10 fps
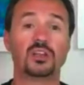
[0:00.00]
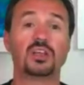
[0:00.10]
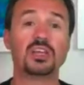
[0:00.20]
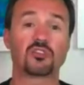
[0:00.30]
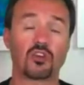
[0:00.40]

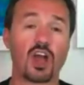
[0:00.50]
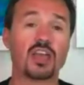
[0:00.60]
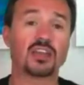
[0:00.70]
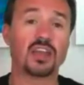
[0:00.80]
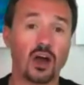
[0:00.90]

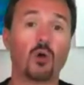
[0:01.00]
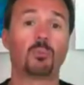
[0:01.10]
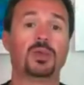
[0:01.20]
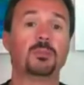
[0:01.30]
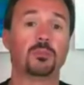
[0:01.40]
really
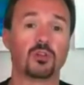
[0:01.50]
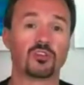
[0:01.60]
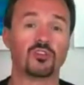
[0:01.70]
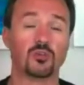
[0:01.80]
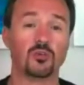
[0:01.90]
trying to help
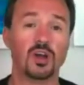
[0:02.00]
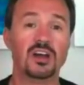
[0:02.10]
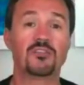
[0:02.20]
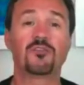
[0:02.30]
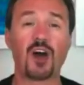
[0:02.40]
people
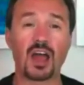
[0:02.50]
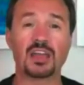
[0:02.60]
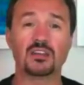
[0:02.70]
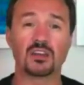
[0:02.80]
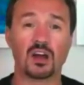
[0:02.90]
to
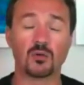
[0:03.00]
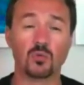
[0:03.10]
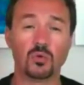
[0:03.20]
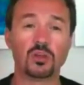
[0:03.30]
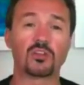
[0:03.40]

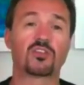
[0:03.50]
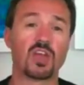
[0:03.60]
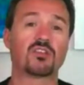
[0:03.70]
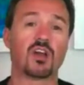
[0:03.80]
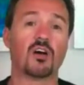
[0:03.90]
find a
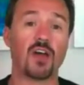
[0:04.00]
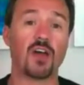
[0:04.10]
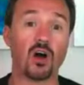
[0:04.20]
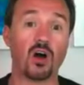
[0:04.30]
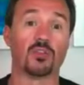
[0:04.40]
real
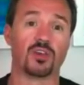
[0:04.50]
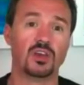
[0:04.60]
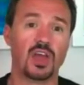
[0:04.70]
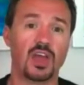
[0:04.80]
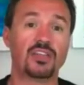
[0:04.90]
sense of
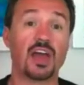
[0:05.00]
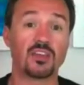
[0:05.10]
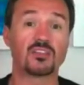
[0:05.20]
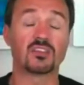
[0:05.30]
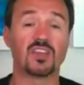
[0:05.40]
health.
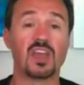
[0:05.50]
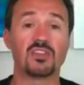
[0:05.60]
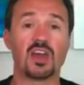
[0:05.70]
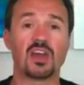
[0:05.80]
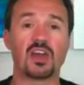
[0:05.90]
And that is
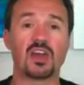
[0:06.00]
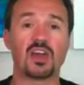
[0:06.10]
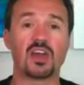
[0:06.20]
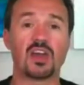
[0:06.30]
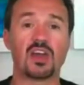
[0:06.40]
to say
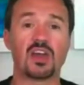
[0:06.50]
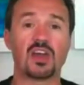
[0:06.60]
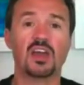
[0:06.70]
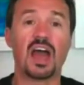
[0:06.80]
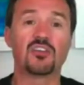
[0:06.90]
that
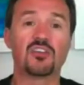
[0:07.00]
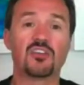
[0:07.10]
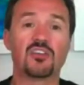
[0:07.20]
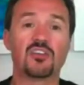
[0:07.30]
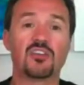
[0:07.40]
it's
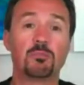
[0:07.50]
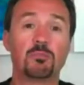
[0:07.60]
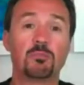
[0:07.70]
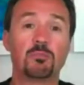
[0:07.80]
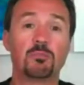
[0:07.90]
possible
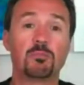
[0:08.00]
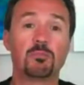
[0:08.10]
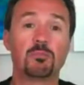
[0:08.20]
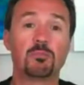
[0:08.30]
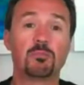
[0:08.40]

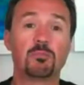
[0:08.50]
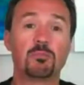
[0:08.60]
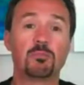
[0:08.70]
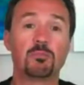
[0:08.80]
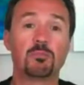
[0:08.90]
when
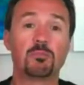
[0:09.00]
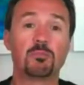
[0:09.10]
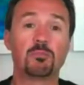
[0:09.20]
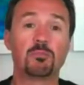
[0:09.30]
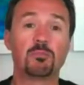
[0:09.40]
people can
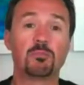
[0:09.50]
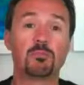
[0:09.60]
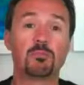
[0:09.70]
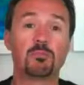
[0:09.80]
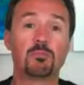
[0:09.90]
return
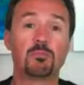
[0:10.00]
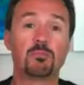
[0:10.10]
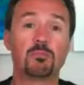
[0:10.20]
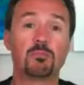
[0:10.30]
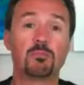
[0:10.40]
to the
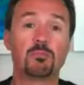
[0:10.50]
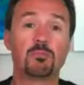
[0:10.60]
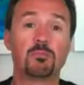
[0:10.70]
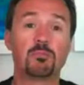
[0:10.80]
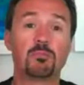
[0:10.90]
human
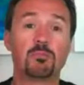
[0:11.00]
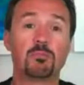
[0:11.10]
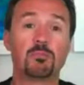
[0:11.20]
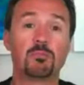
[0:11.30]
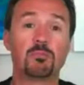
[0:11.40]
diet,
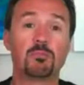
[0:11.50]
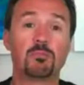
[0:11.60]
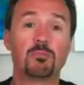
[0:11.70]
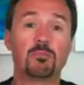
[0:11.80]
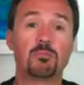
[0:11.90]
then
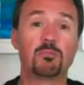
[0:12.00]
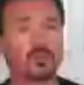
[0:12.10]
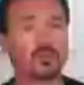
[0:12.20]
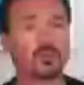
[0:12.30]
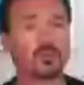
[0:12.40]
they support
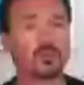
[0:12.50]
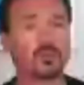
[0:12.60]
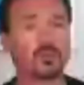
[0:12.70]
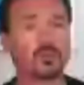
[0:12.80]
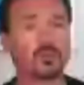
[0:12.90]
their immune
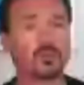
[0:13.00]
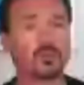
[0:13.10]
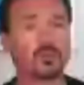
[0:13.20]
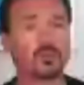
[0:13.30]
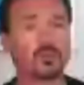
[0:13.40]
systems the
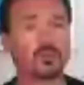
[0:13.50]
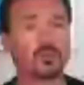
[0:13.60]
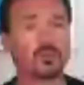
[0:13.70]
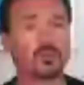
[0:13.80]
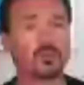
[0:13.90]
best, they
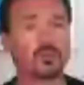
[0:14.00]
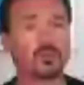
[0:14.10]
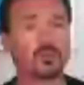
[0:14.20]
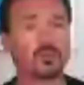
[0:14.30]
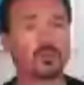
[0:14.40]
support their
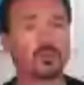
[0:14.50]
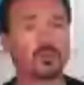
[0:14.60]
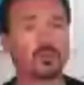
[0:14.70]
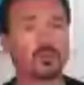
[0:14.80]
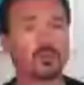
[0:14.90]
physiology the
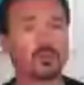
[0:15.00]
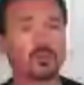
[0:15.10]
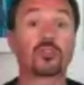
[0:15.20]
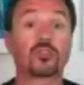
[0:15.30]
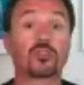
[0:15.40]
best, they
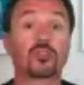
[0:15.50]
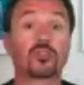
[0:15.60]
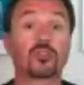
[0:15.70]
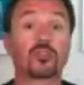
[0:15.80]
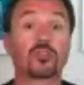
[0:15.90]
support their
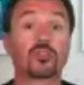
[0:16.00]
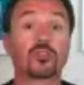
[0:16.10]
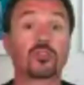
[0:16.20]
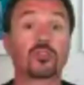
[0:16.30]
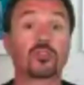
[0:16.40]
weight the
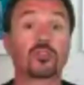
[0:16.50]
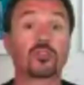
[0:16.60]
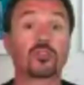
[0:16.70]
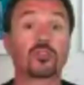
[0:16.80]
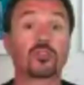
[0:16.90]
best.
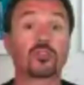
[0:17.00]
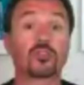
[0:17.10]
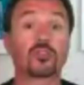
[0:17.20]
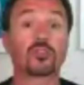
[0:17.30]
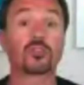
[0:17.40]
And
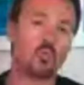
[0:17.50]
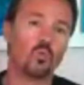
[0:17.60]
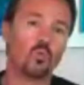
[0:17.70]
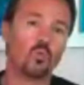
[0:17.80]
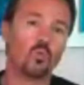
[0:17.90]
so
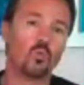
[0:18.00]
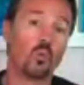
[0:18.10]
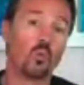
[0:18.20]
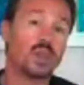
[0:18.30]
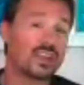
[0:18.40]

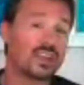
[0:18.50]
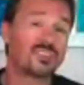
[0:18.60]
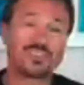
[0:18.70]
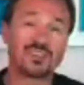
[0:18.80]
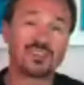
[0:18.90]
we
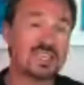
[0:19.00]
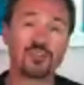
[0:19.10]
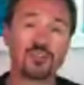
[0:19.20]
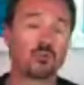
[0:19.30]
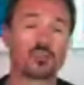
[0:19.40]
got
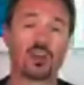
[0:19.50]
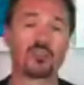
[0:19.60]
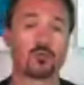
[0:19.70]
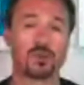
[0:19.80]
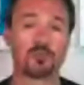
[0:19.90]
significant
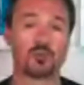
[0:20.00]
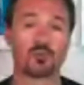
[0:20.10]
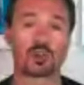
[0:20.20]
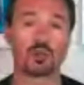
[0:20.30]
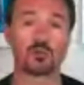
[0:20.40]
results with
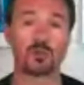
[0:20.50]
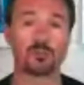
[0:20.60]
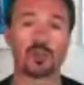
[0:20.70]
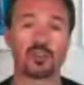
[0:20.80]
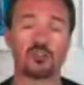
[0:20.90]
people, working with
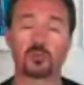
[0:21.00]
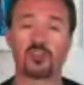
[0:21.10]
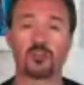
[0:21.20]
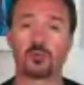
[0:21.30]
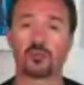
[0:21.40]
people on these
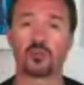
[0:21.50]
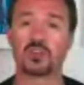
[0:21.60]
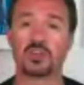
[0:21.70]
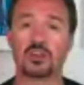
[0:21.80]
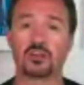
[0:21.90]
principles
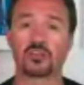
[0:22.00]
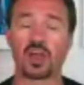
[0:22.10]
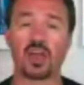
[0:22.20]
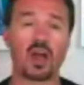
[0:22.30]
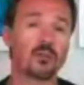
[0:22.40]
over the years.
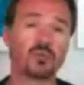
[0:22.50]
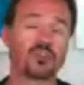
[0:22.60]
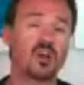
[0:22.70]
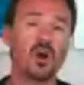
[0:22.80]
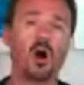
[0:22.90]
I
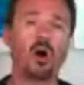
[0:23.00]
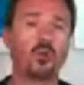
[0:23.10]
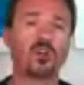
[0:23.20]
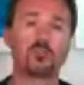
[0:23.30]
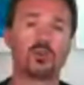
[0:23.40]
was
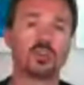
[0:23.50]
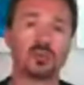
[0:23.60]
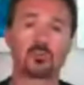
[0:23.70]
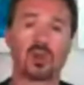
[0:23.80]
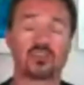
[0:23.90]
always
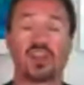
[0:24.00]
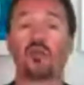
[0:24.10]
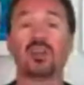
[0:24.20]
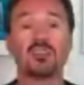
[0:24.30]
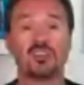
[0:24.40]
really impressed
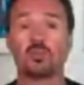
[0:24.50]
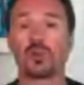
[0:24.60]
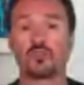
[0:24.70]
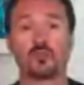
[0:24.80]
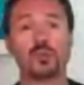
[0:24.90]
how easy it
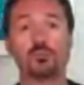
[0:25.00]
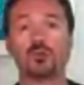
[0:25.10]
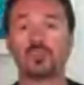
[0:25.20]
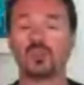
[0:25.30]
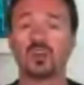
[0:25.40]
was for
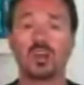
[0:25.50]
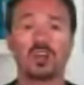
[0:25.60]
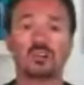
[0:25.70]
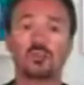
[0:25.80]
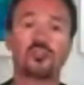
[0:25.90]
people to
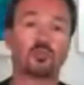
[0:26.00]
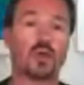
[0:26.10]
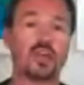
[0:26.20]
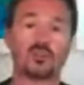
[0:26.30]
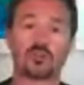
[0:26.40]
lose
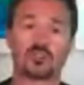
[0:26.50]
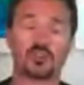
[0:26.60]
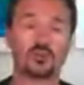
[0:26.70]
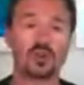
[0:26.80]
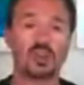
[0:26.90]
weight or
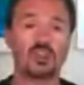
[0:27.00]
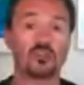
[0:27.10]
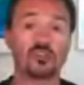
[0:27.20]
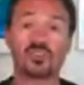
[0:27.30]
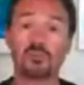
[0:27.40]
to
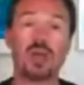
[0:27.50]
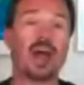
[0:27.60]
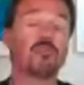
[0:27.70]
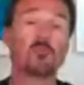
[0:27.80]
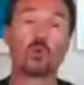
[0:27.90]
just
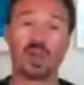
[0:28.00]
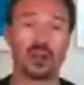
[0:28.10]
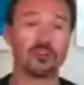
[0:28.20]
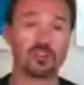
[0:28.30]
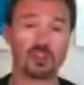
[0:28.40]
have more
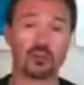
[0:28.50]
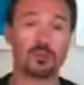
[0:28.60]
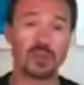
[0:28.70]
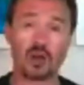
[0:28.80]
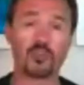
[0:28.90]
energy or to
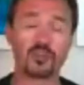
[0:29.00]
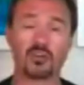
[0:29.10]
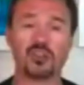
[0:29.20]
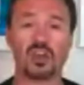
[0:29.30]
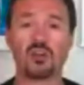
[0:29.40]
be healthier
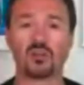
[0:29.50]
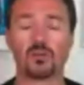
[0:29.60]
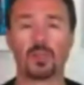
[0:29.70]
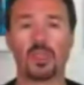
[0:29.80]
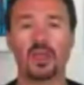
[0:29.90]
in
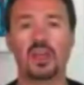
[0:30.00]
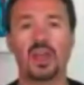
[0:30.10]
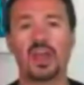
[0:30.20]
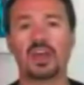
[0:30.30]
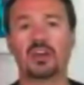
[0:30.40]
general.
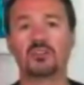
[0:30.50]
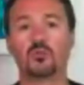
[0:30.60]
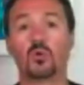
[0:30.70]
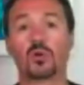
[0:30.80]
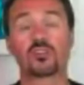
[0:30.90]

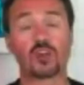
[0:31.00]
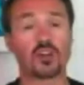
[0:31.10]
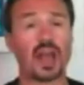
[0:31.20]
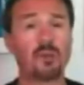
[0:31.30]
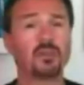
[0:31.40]
And what
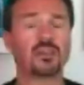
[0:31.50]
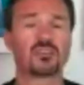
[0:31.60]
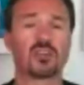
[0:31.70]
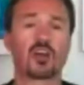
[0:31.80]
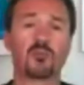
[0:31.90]
started happening is
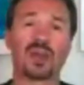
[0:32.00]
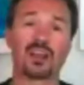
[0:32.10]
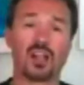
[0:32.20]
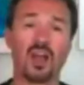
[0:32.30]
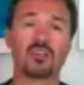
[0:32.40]
a lot of my
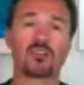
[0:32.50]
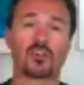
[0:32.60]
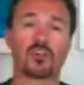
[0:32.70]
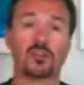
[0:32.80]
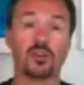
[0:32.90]
clients
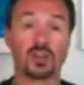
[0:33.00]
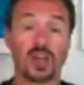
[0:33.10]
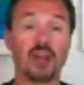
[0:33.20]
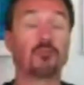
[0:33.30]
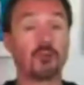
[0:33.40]
started
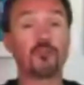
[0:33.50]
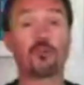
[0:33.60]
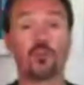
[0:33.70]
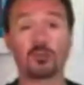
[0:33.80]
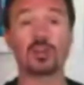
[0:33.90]
kind of
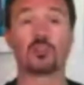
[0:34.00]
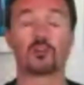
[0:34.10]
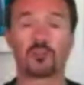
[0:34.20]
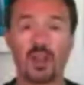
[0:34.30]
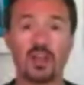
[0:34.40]
referring me to
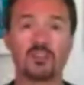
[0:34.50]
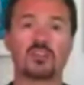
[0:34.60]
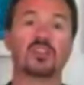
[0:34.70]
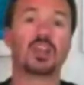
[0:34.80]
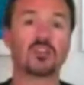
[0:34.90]
their friends,
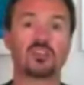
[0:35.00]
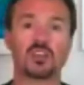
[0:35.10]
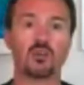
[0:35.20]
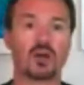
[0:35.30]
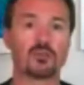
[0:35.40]
and the next thing
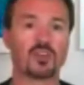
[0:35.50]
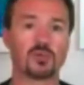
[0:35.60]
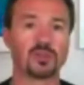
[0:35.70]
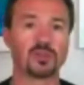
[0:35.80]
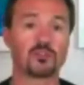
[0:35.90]
you know, I was at a
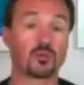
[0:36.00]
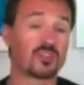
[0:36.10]
place where